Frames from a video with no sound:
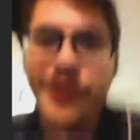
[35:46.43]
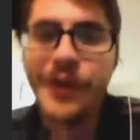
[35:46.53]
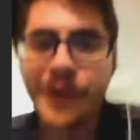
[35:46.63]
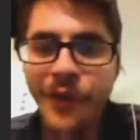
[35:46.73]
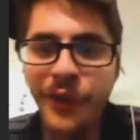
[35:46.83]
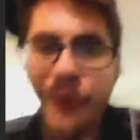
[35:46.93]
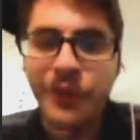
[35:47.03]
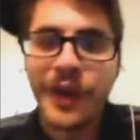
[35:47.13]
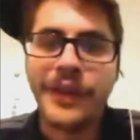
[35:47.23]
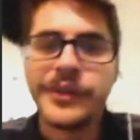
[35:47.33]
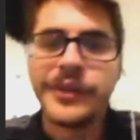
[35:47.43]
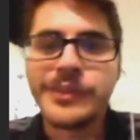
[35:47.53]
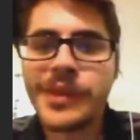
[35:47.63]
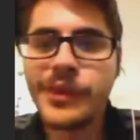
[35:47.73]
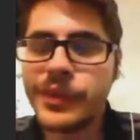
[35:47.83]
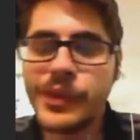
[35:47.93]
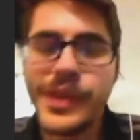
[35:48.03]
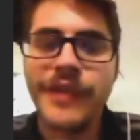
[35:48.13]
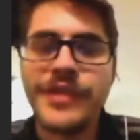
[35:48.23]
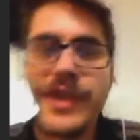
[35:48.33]
Long Island, which we
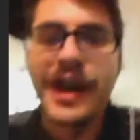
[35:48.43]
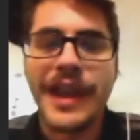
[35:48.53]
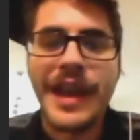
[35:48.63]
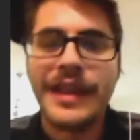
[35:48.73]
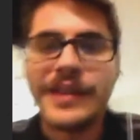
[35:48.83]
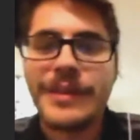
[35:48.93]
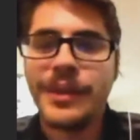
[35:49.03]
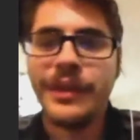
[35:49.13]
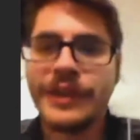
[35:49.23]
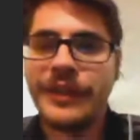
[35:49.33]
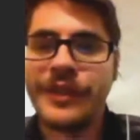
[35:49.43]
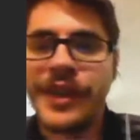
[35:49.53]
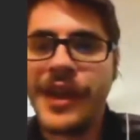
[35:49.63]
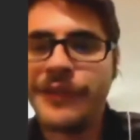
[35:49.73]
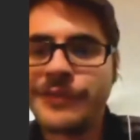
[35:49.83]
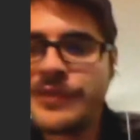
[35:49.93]
have not had the ability to say,